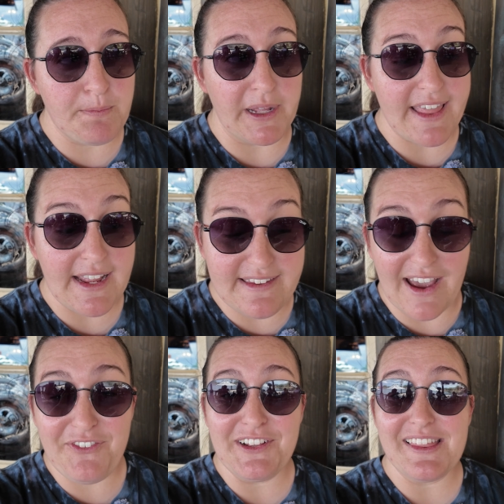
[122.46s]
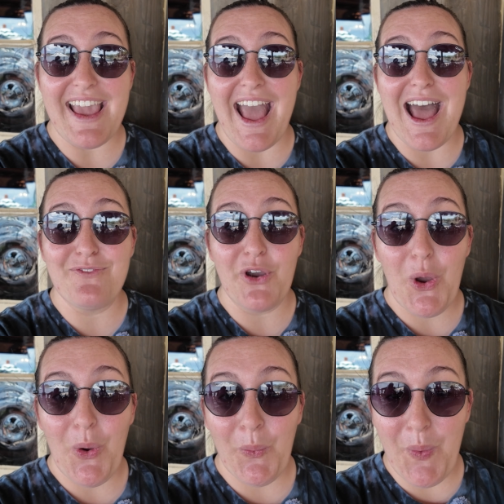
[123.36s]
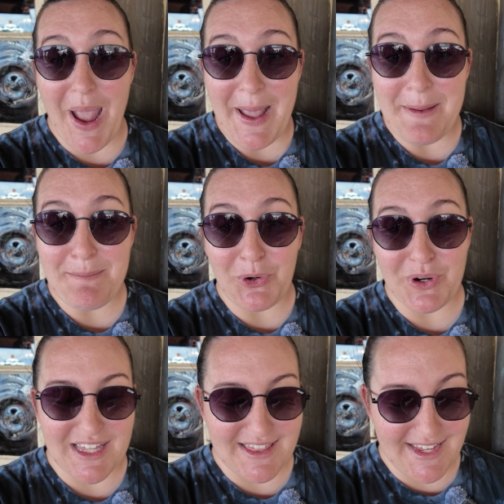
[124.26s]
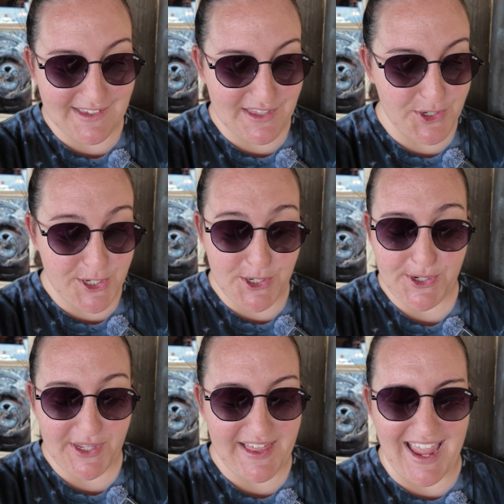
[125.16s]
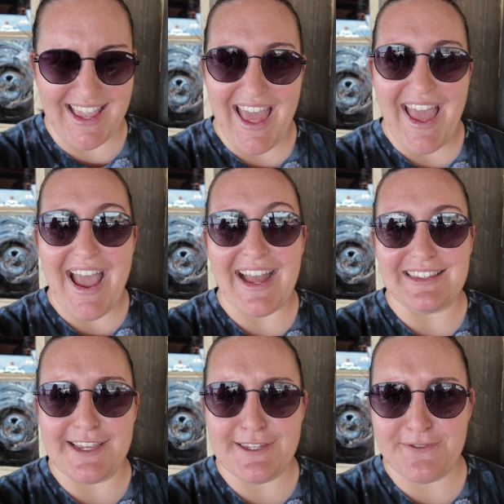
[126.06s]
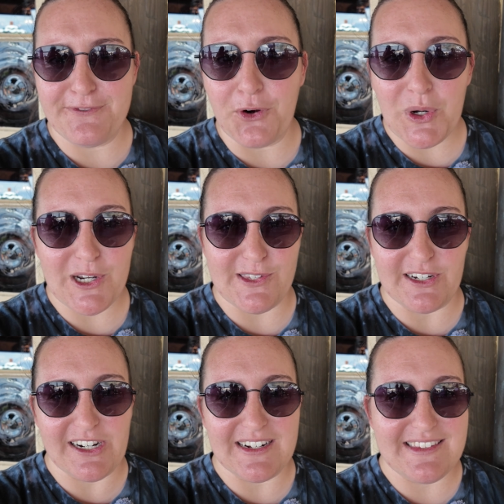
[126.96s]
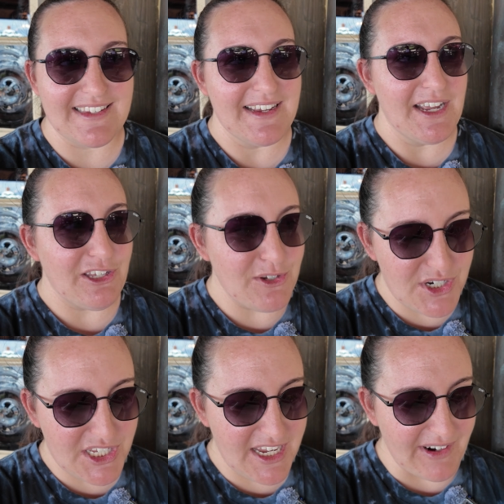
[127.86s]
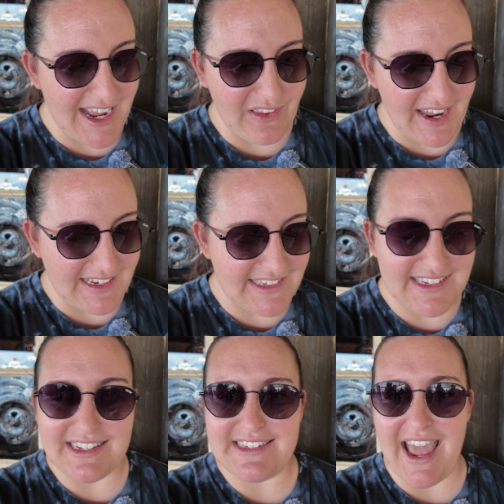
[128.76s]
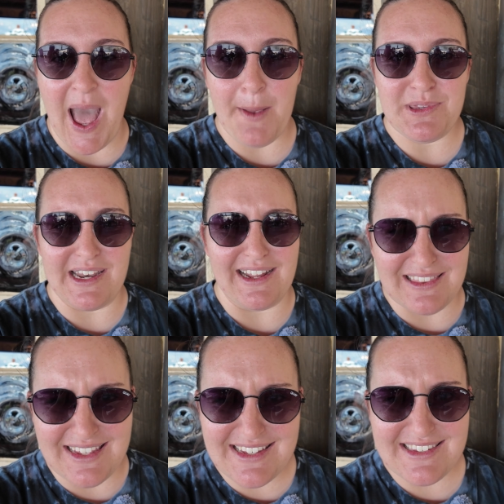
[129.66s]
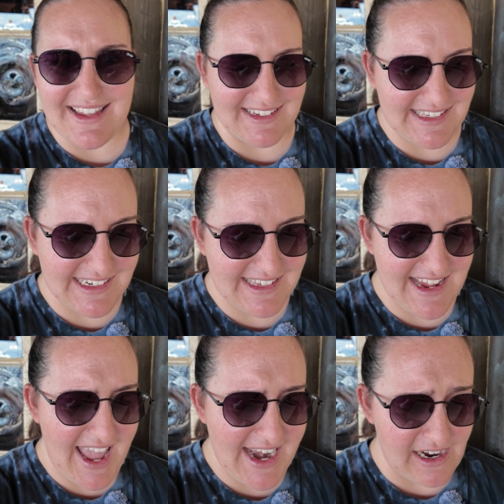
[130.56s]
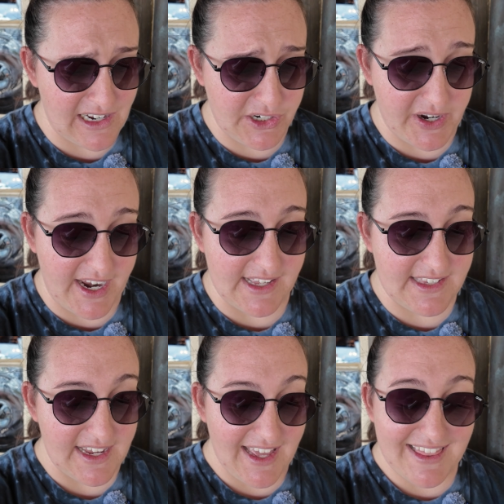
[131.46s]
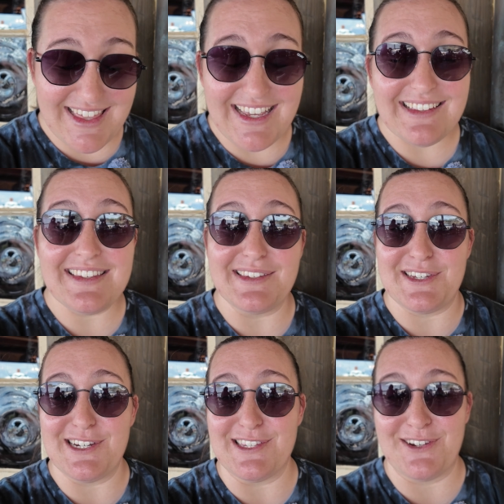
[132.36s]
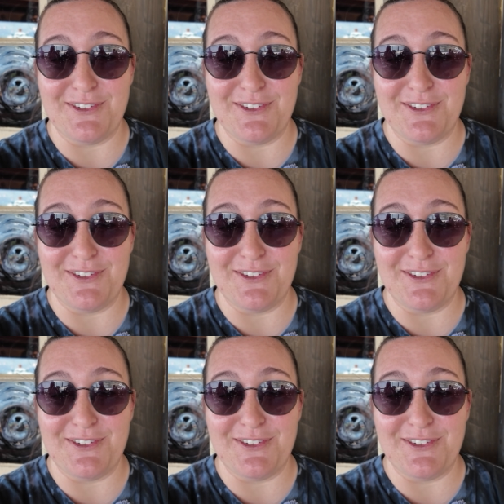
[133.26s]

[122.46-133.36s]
but they definitely have way more than this. There's usually like at least 4 desserts, usually around like 6 apps, and at least like 6 to 8 entrees. This is just